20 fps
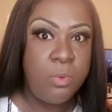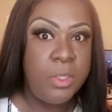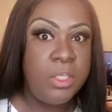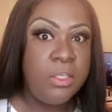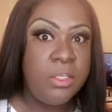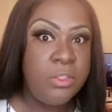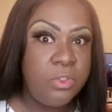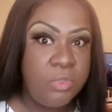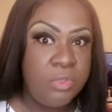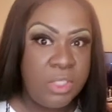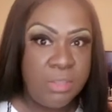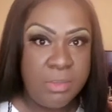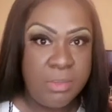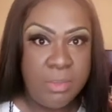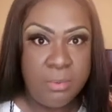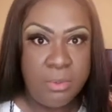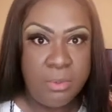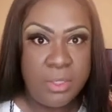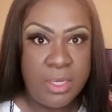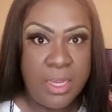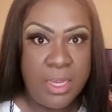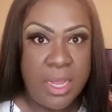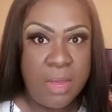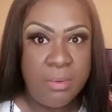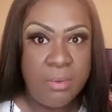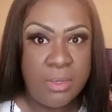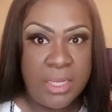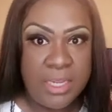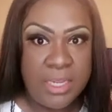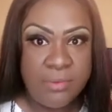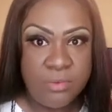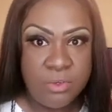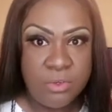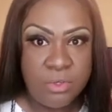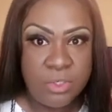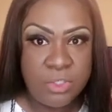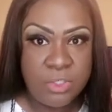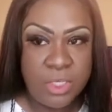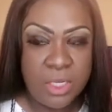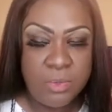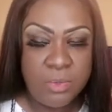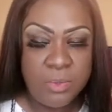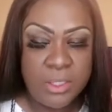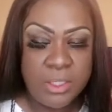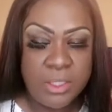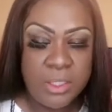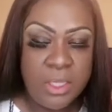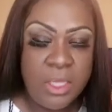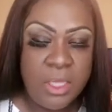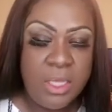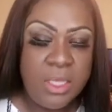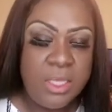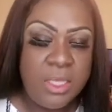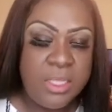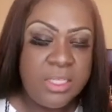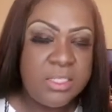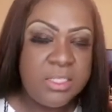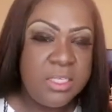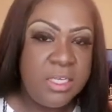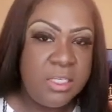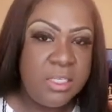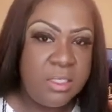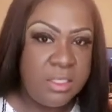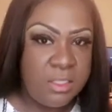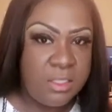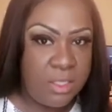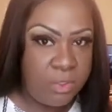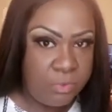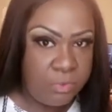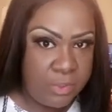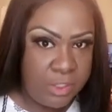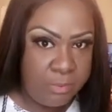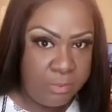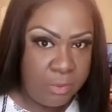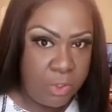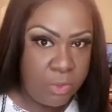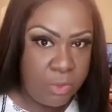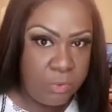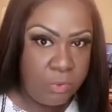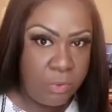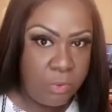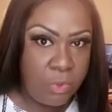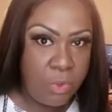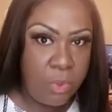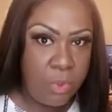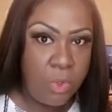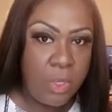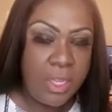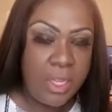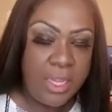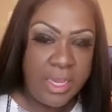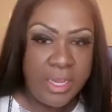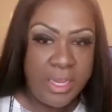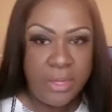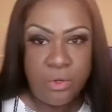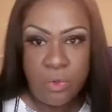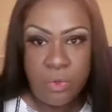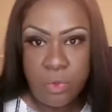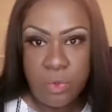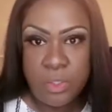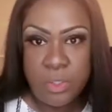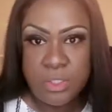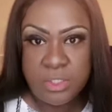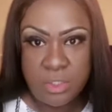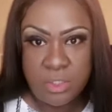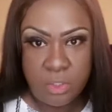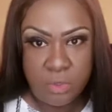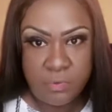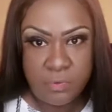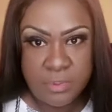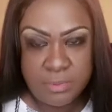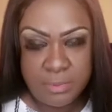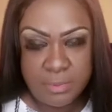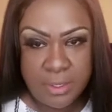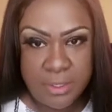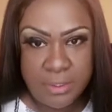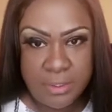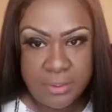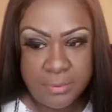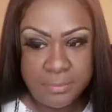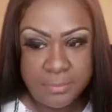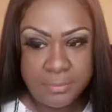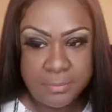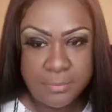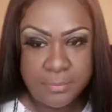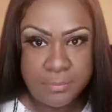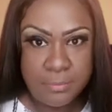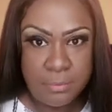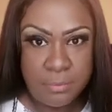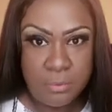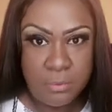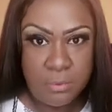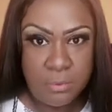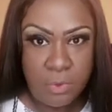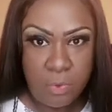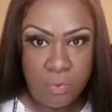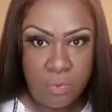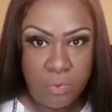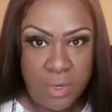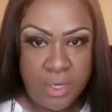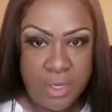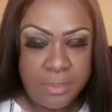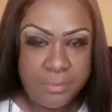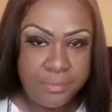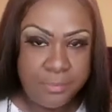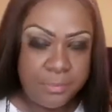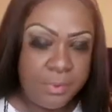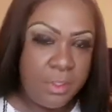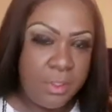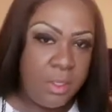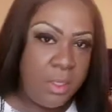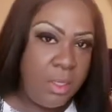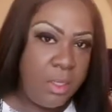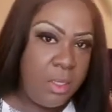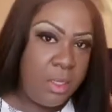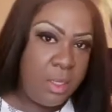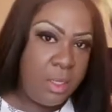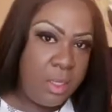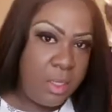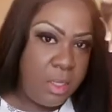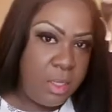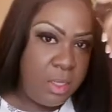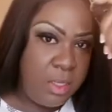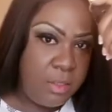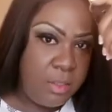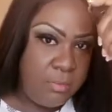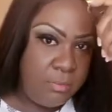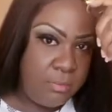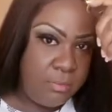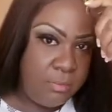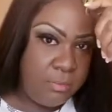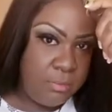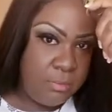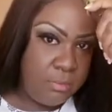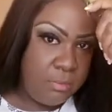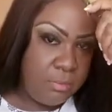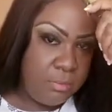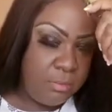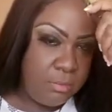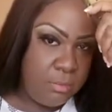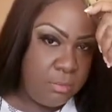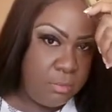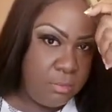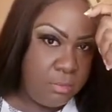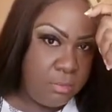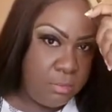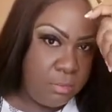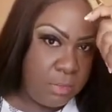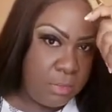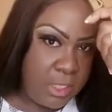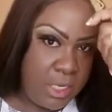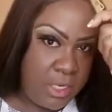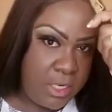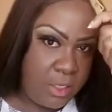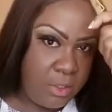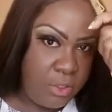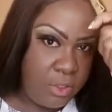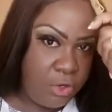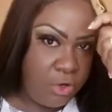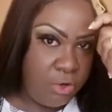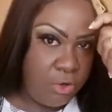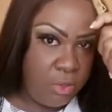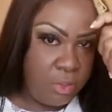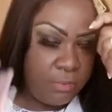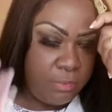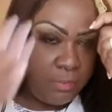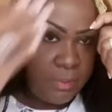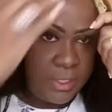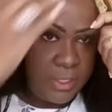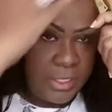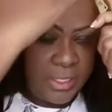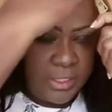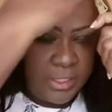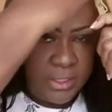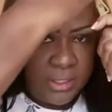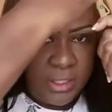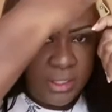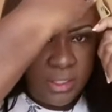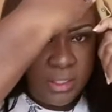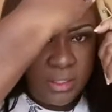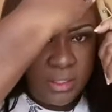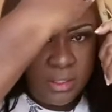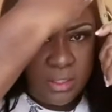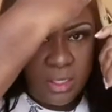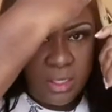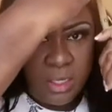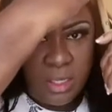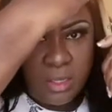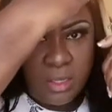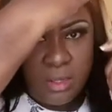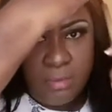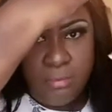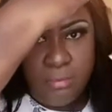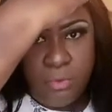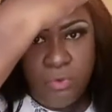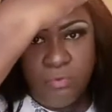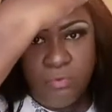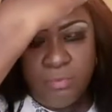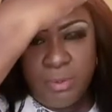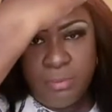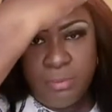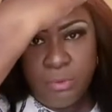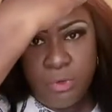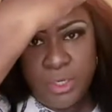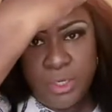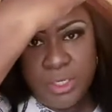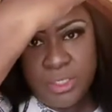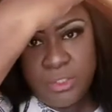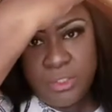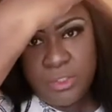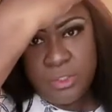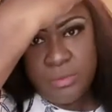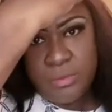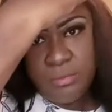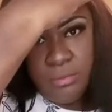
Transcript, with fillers: of the two other people that I would like for you to check with is the Loan Depot and or Synovus Bank. Right? Um, and a third place is uh, Movement Mortgage.